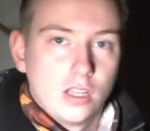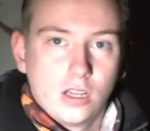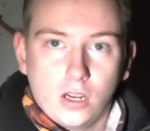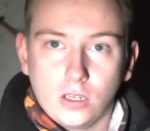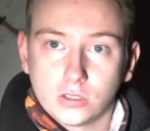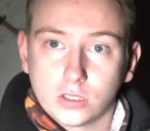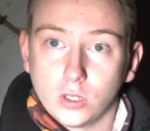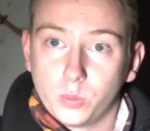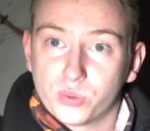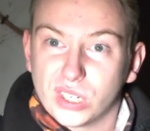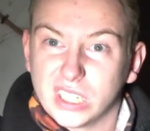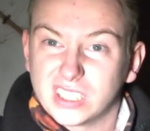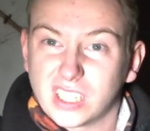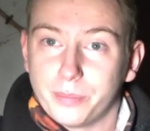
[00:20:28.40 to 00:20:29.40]
Also
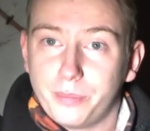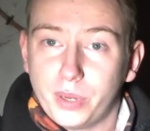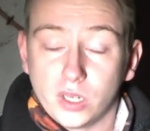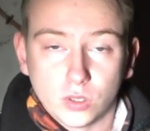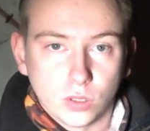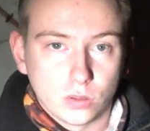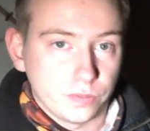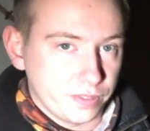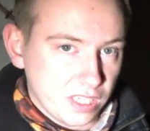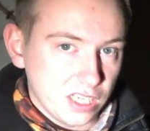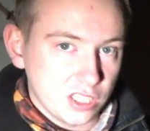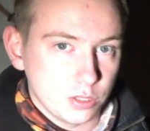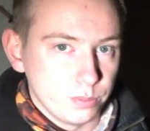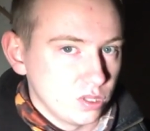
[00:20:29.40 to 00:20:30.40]
press that bell
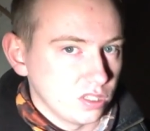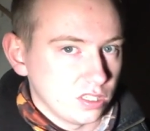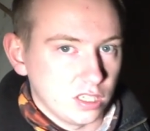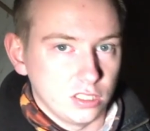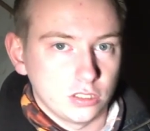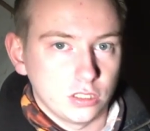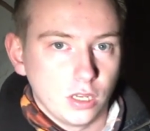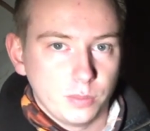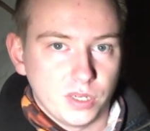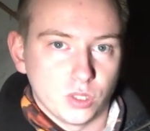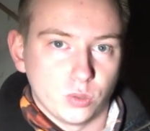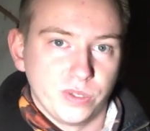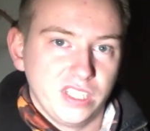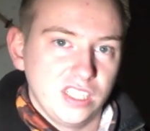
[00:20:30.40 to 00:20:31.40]
notification button, guys,
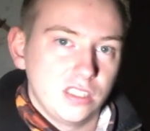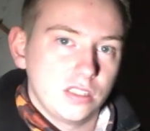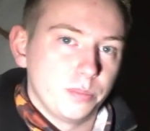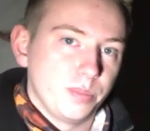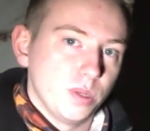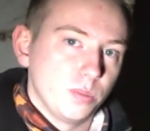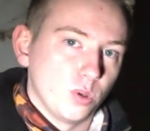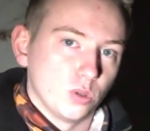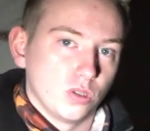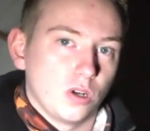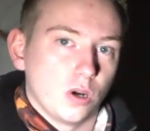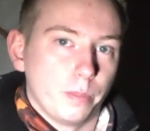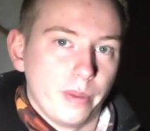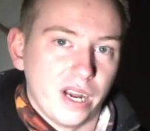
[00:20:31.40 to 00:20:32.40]
because we need the people to
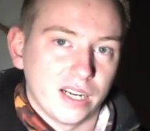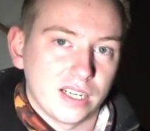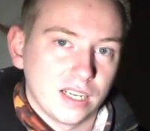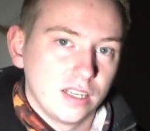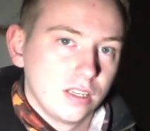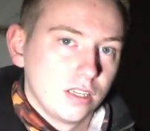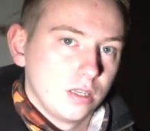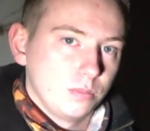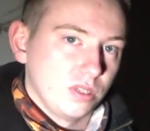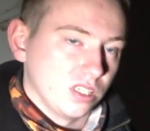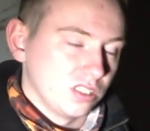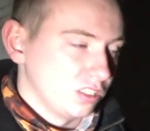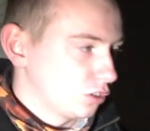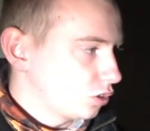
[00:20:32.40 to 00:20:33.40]
come back,
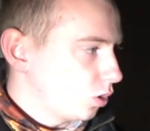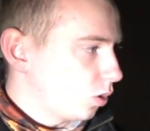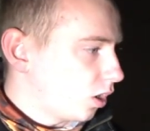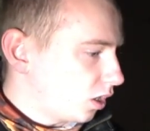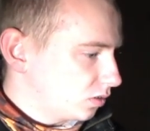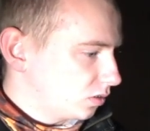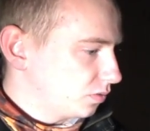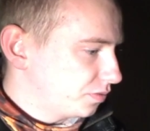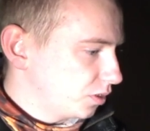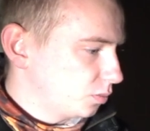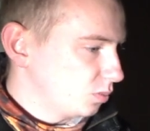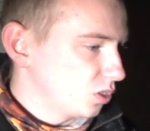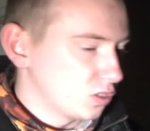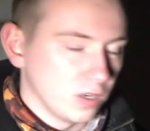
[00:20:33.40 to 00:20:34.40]
because it's so hard to
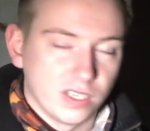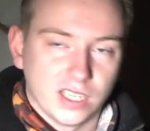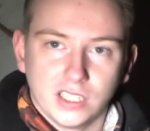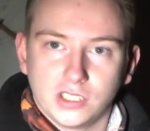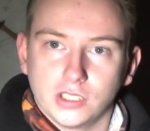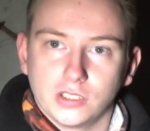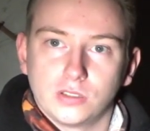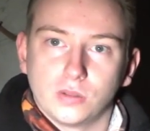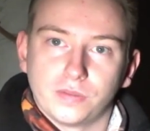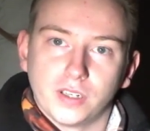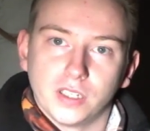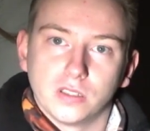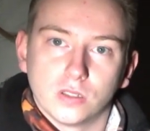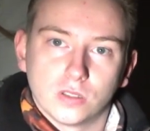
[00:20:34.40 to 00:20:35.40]
film those locations, to
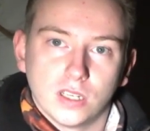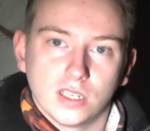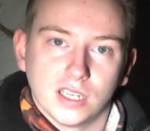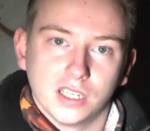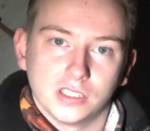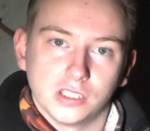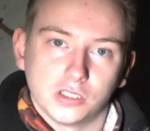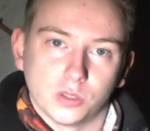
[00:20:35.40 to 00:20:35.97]
find those locations.